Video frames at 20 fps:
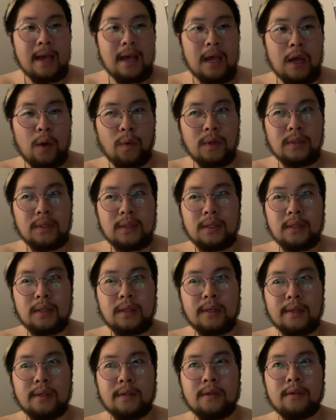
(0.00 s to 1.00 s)
It wasn't
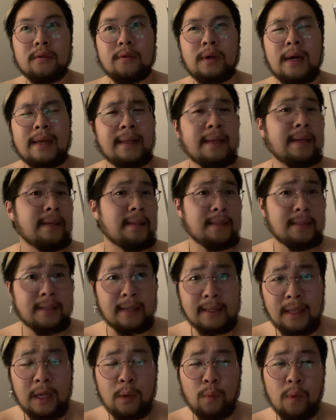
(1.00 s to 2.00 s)
until I think
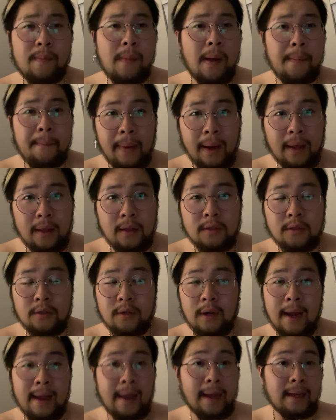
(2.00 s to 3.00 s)
Sunday when my manager
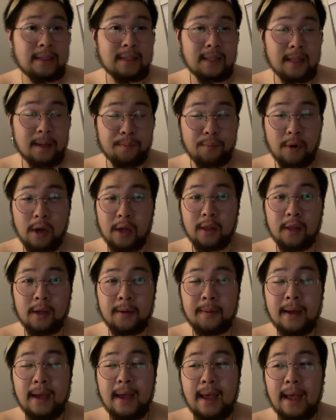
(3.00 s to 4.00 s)
at H&M brought it
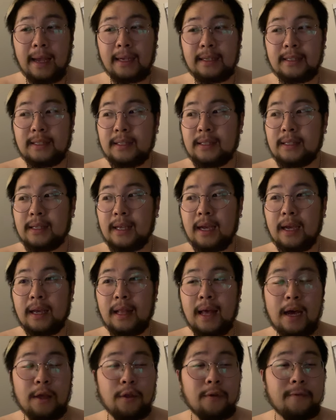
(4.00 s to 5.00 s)
up and she said,
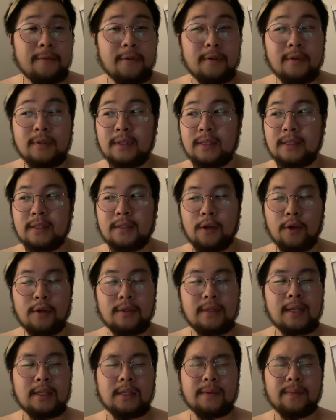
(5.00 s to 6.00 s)
how you feel since
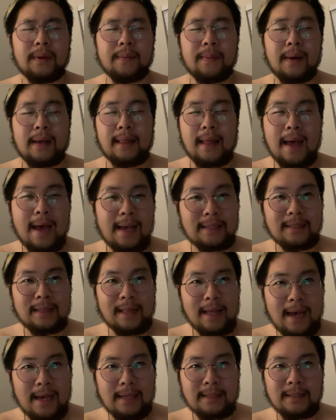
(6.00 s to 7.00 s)
Thursday's going to be my last
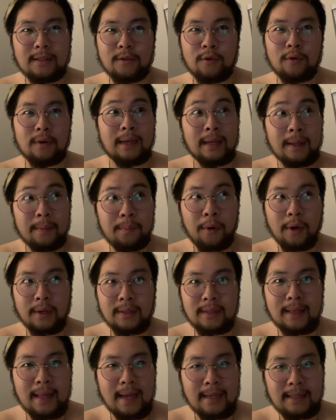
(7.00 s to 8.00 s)
class or
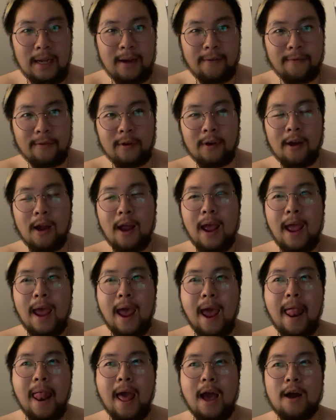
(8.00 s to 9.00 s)
in-person class ever?
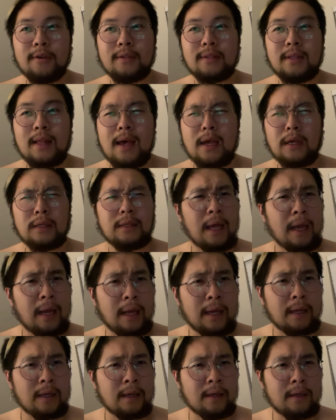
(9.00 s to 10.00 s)
And I was like,
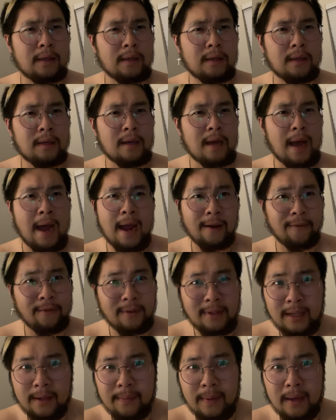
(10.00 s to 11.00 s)
dang, I didn't even
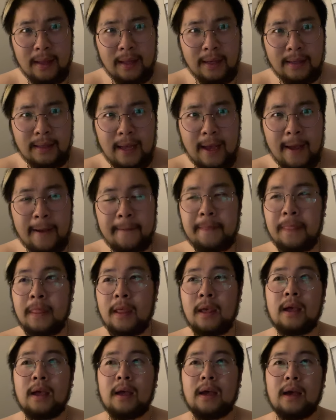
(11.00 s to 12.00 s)
think about it like that.
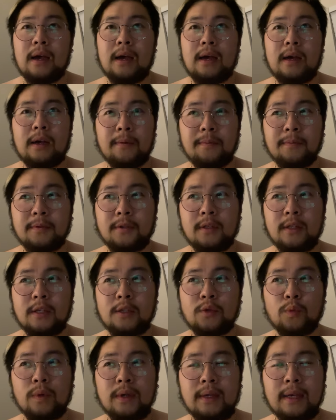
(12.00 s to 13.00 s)
Um, so
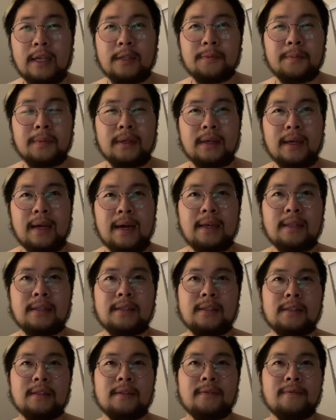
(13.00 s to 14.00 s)
this week has been kind
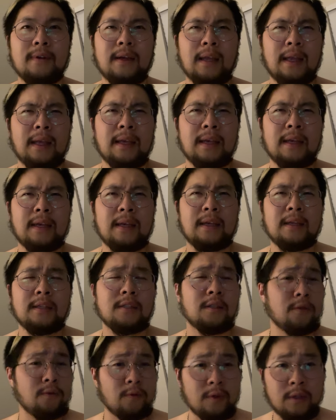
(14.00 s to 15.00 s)
of a
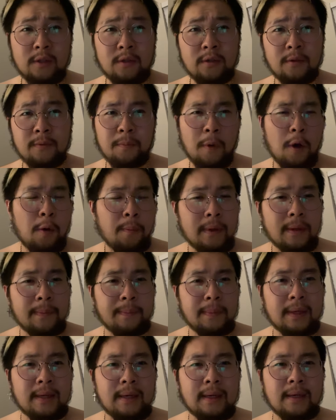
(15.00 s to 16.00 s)
surreal moment
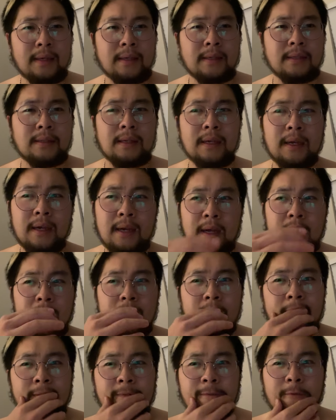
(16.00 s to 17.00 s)
because
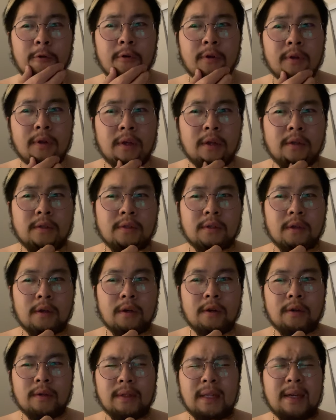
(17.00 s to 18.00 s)
four years
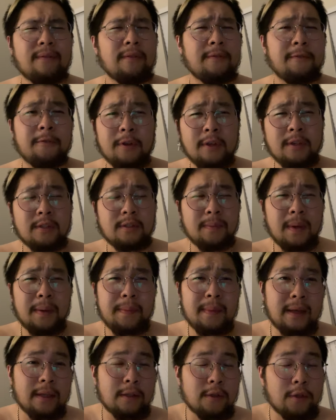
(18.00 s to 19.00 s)
ago, not even four years ago, maybe
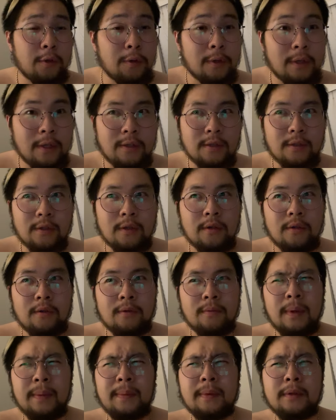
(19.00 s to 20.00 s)
like two years ago,
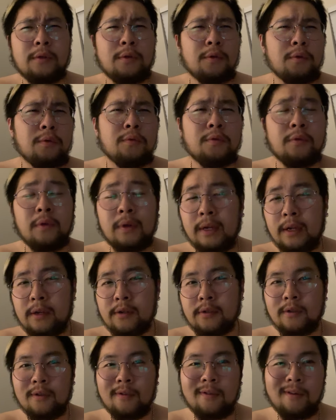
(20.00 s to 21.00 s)
maybe two, three
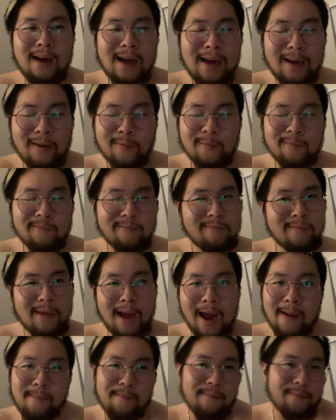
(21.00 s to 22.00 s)
years ago, I
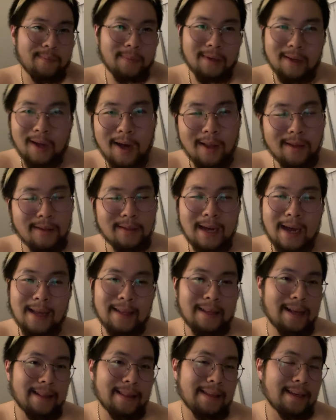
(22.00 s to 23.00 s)
I'm be honest, I did
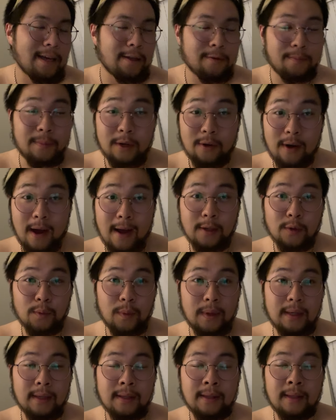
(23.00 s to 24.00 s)
not think I would be
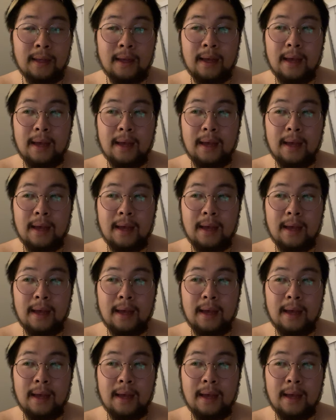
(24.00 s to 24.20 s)
graduating.